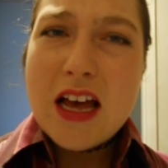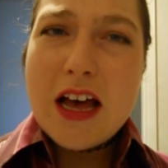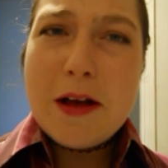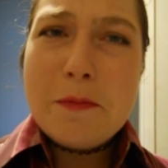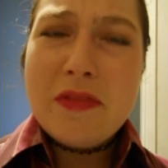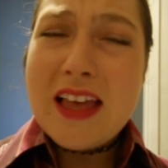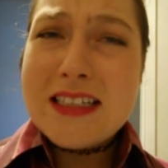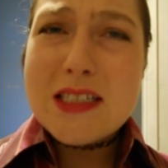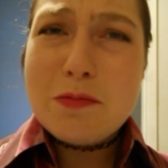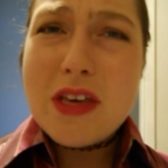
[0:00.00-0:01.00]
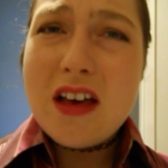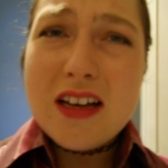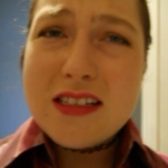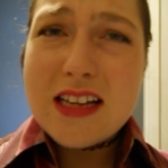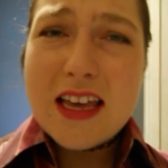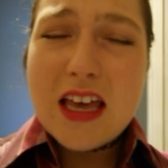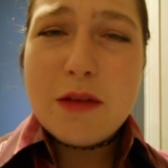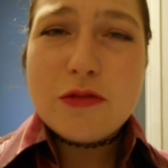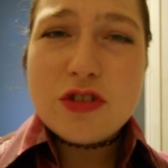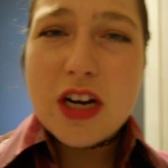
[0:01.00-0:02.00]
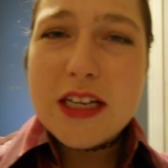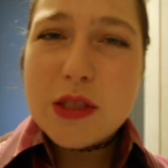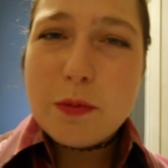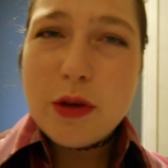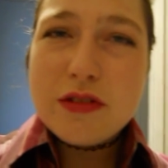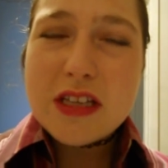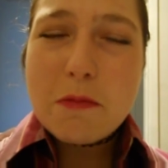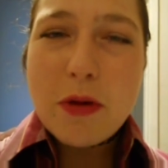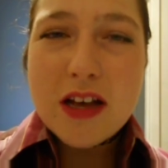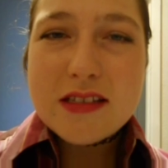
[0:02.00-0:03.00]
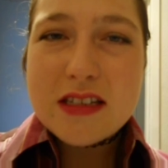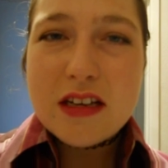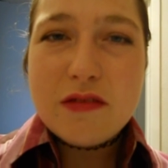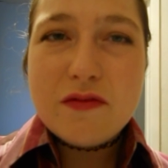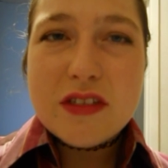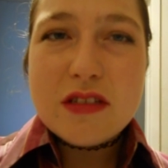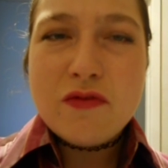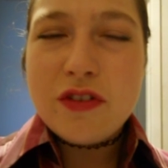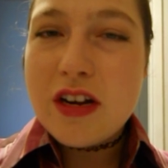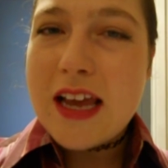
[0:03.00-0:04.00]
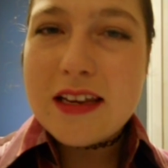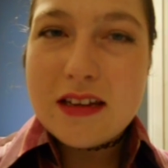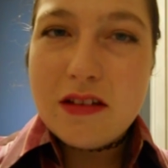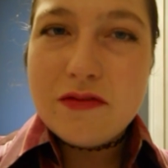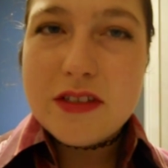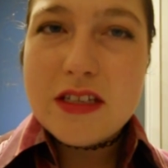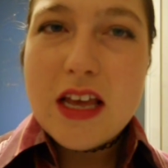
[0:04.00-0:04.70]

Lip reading: That's because I kept transposing positives for negatives.